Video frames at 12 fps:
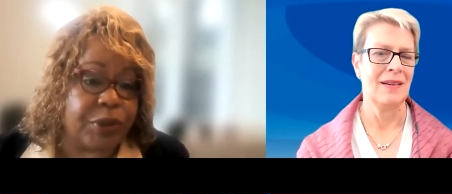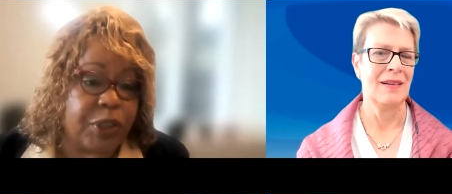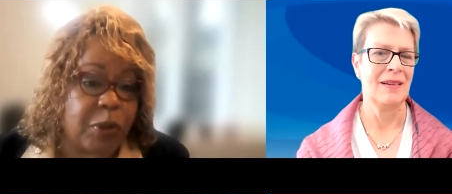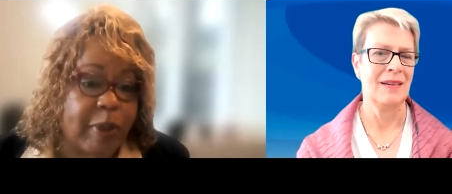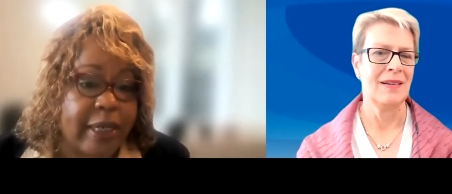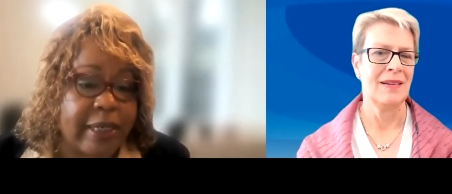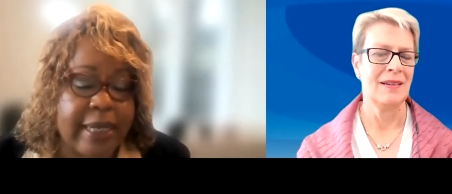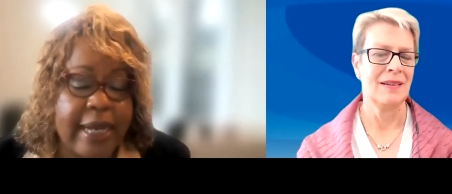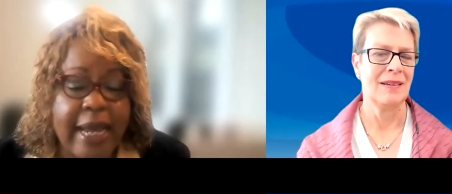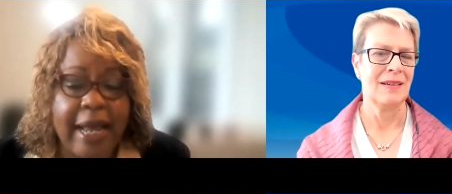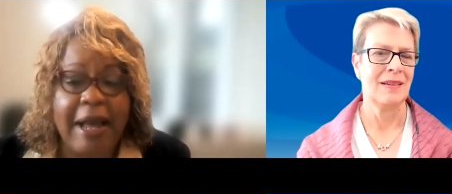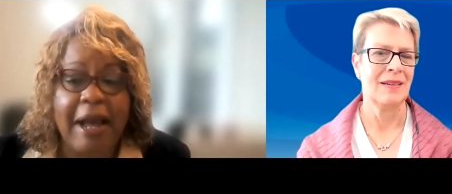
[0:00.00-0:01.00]
Speaker 1: space.
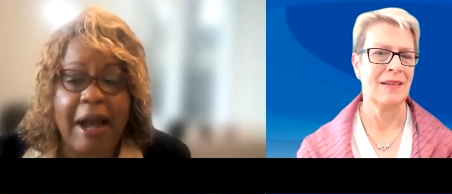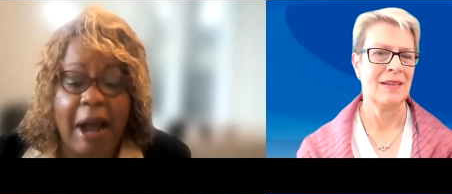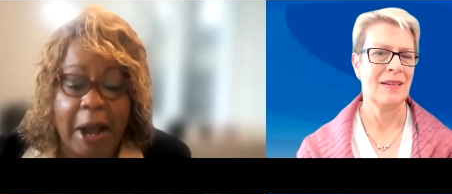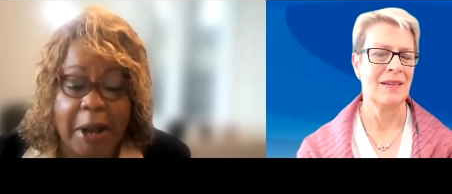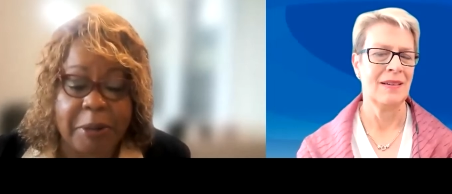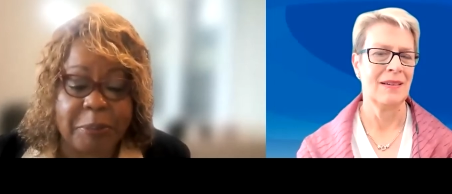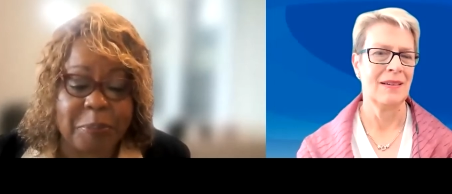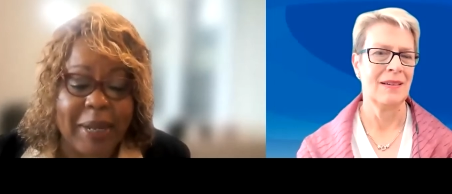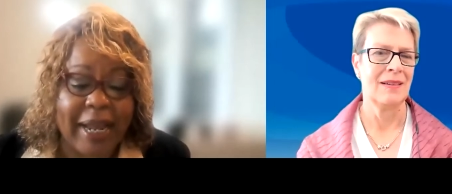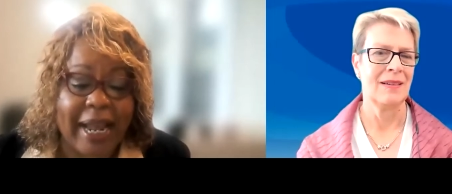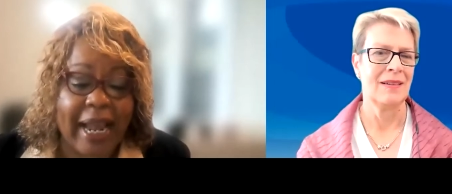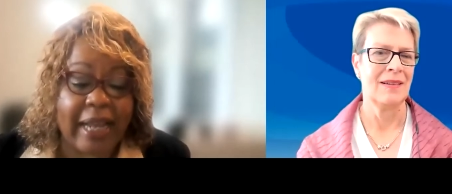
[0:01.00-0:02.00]
Um,
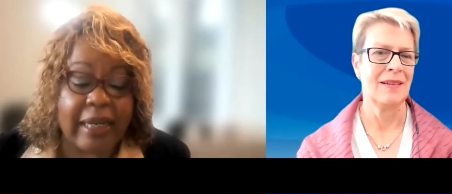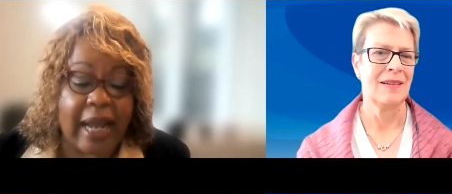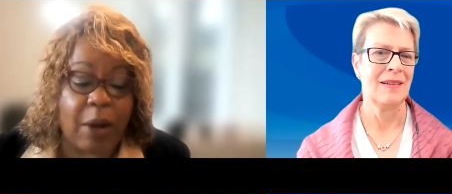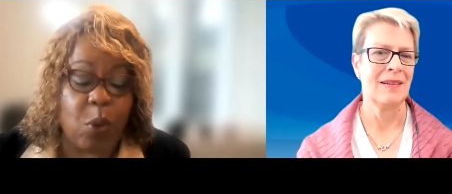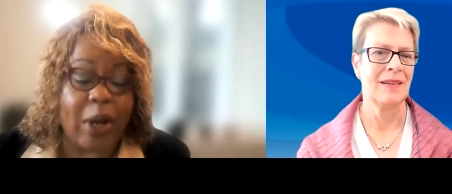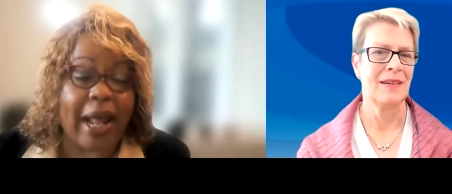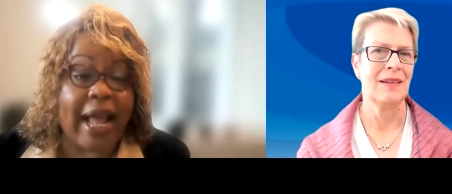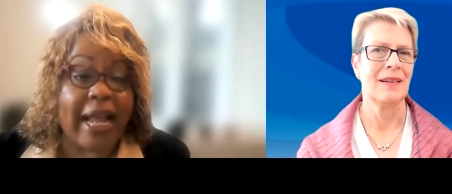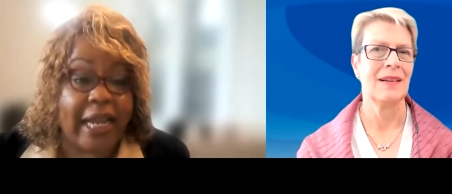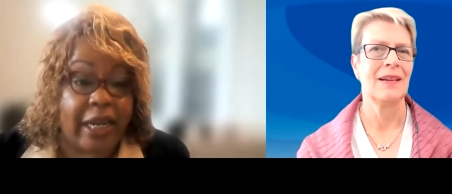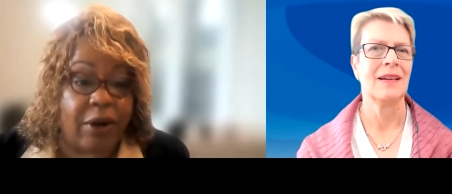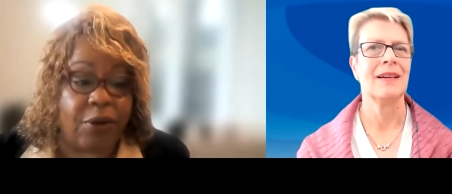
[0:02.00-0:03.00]
and what I
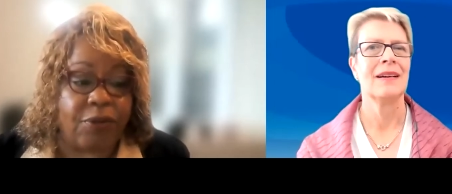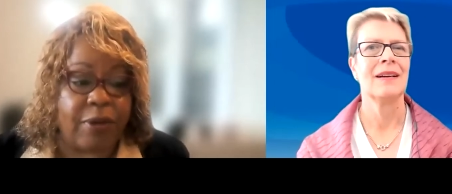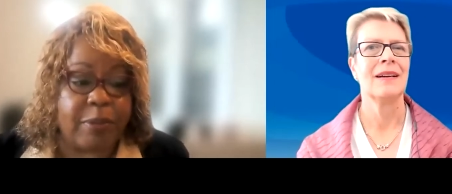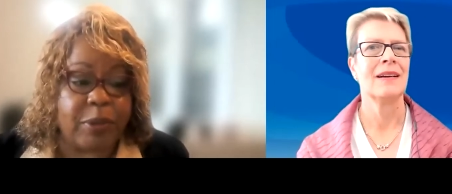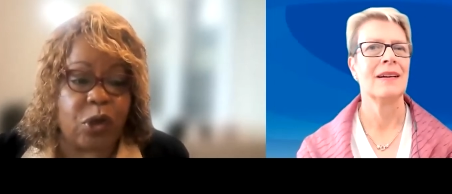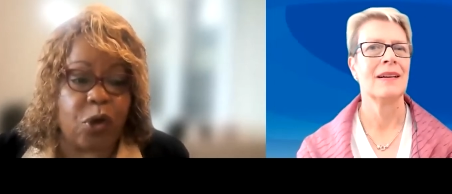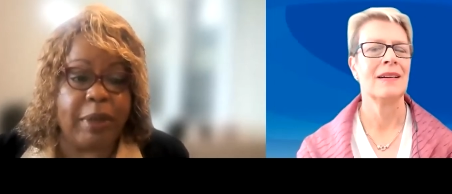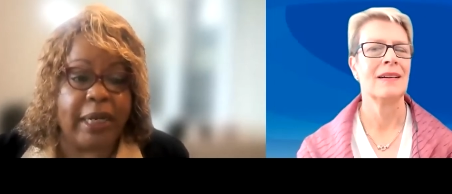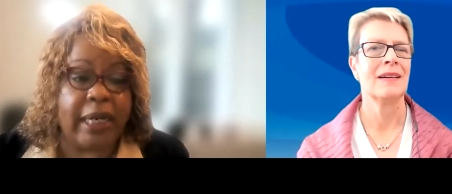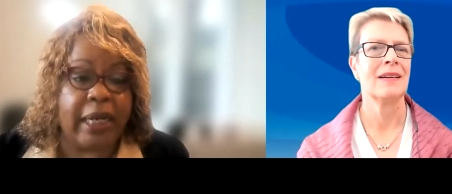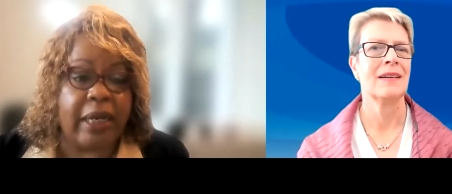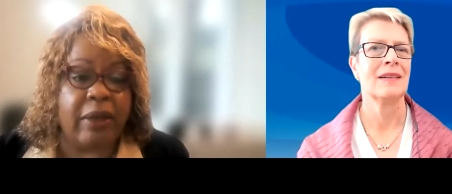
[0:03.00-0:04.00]
hear from so
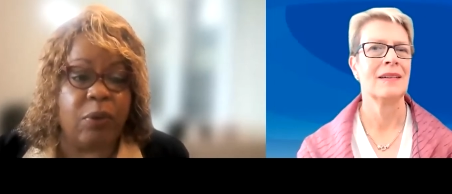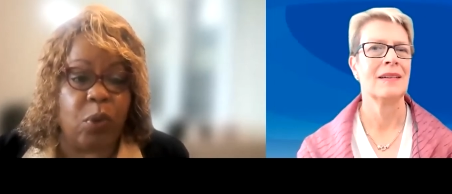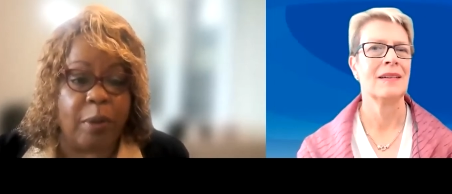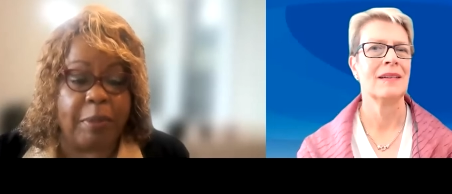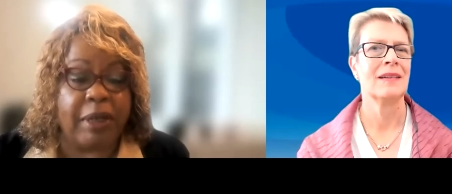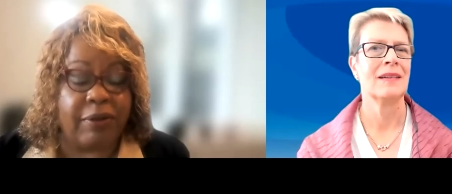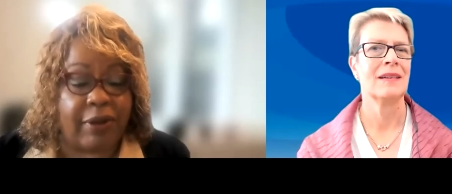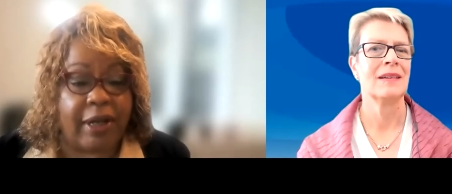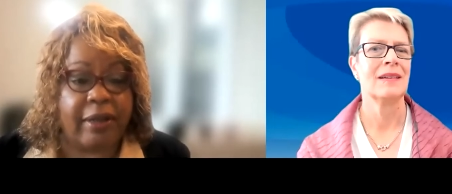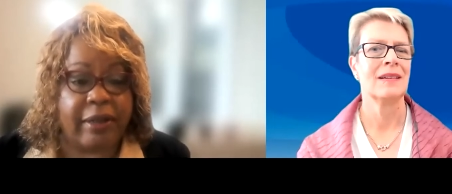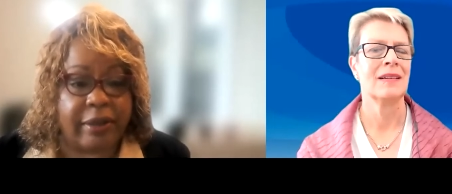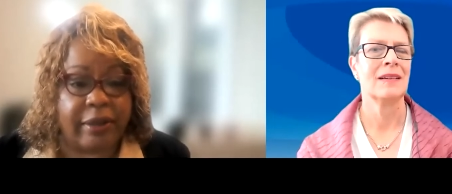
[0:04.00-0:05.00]
many women of
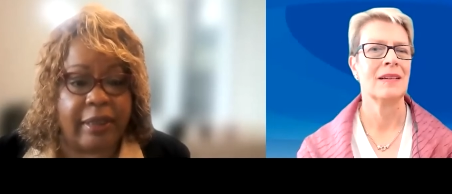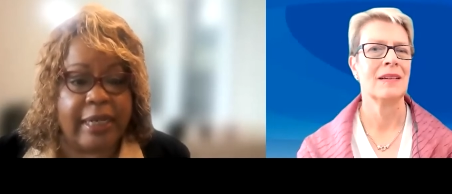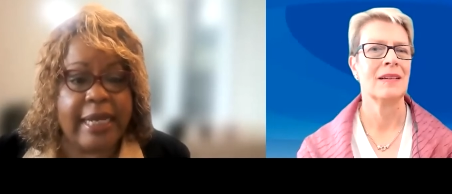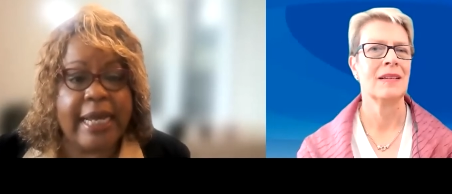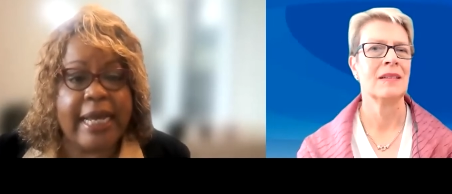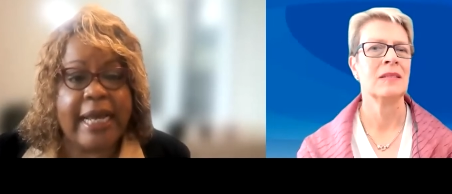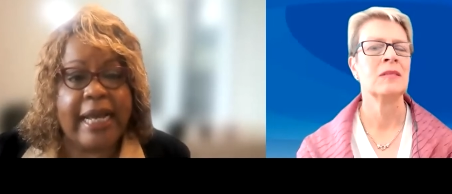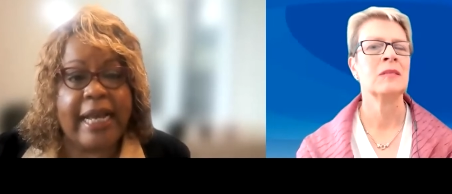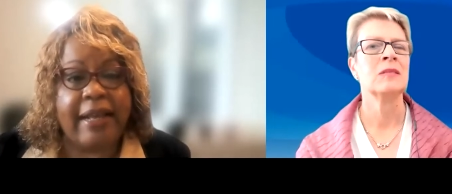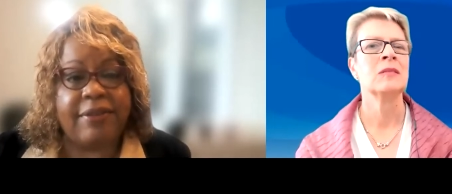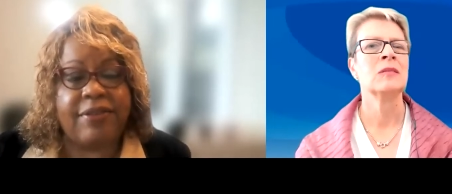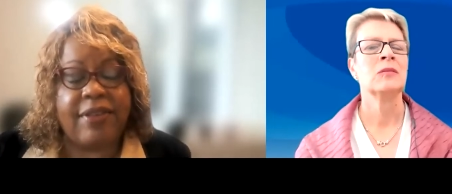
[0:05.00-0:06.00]
color
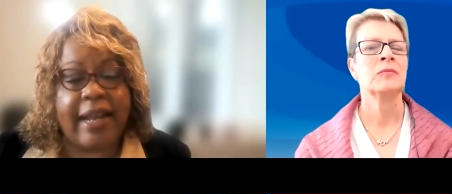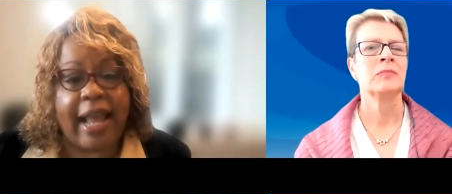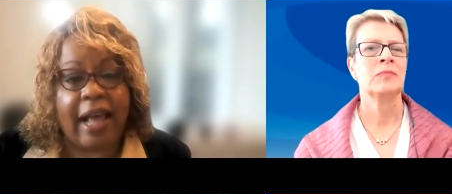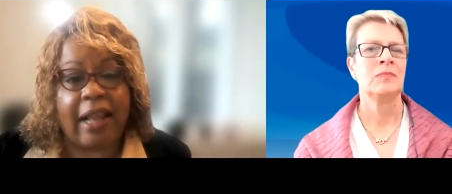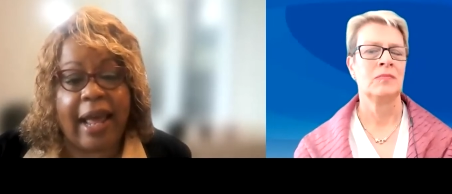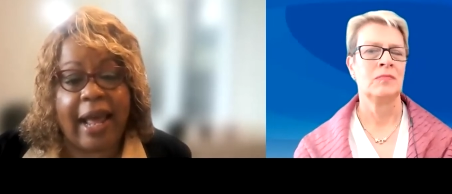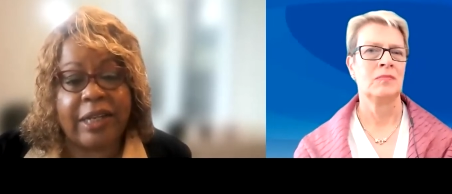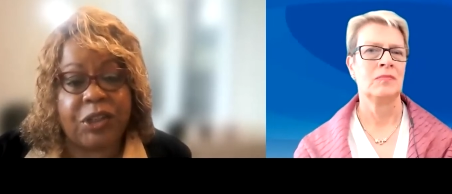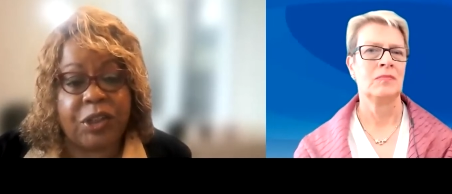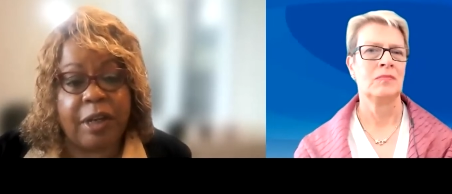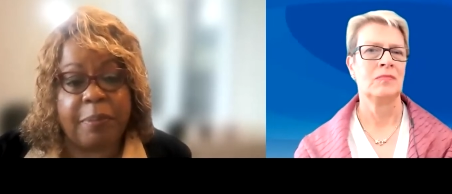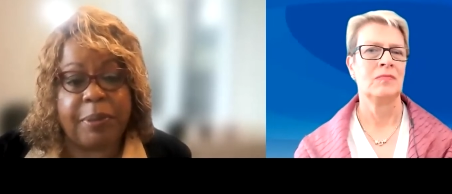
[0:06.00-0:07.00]
is that
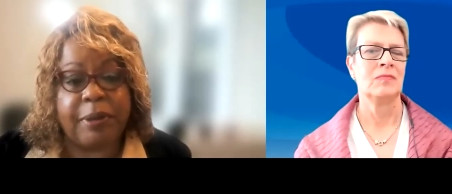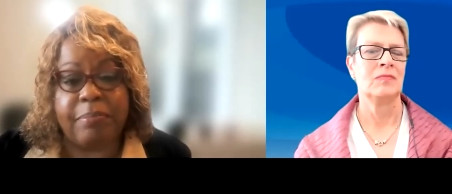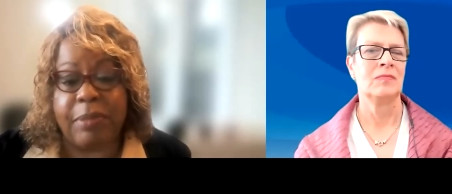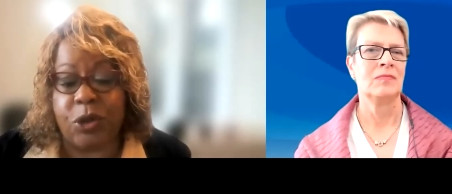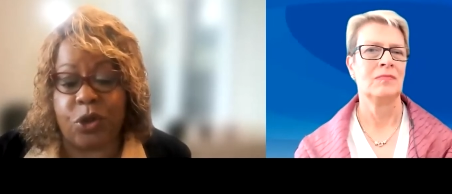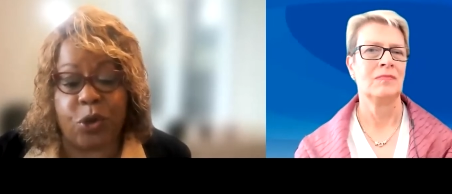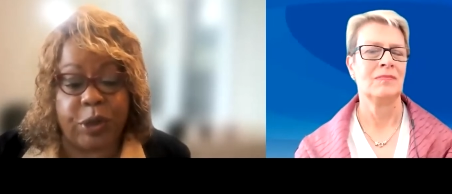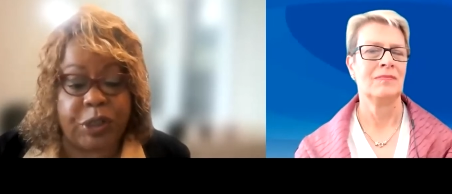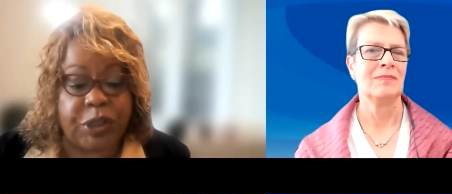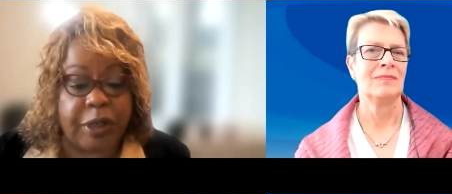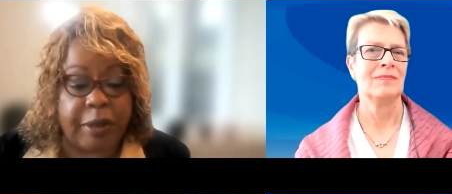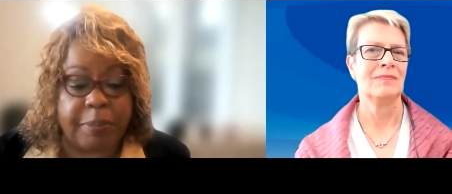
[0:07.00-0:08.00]
allyship,
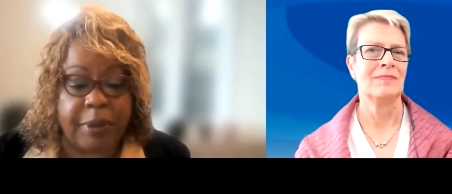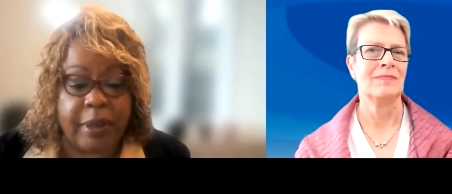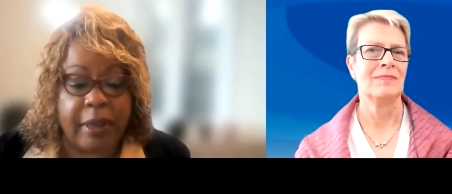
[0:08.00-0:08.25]
mentorship,